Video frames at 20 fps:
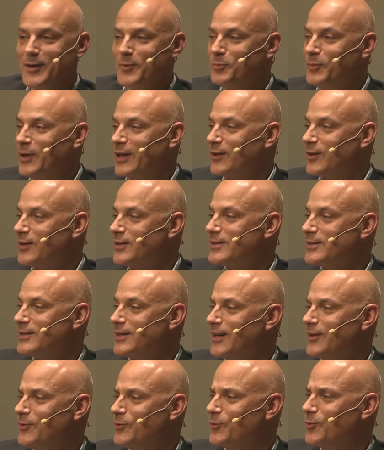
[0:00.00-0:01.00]
because
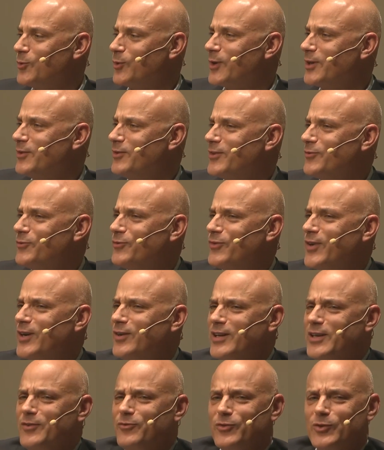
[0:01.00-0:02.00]
one of the
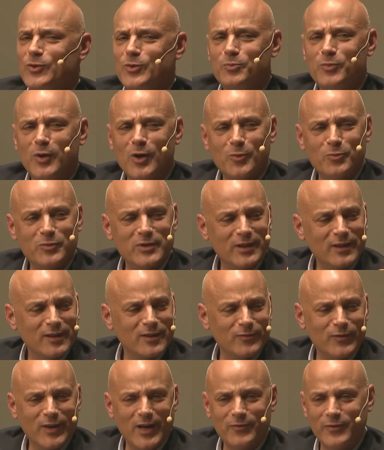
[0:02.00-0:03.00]
very few poems in
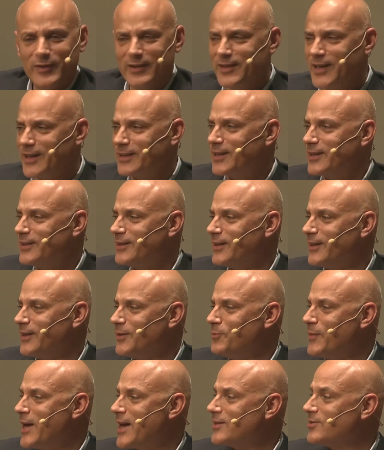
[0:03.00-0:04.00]
Cavafy that
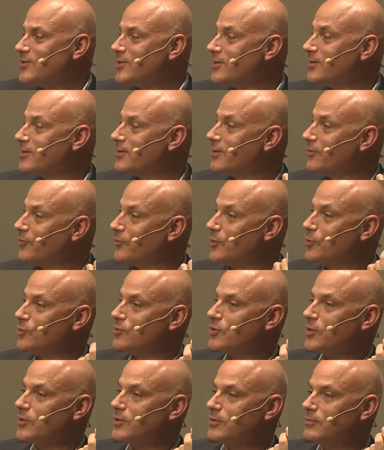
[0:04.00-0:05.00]
imagines the
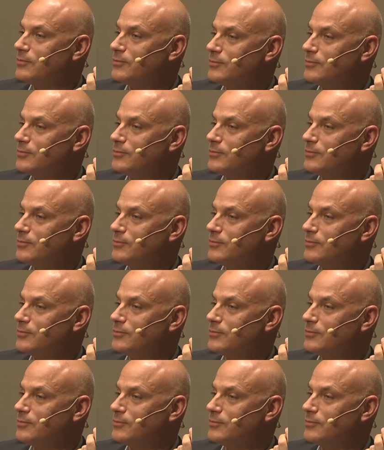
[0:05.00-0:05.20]
future.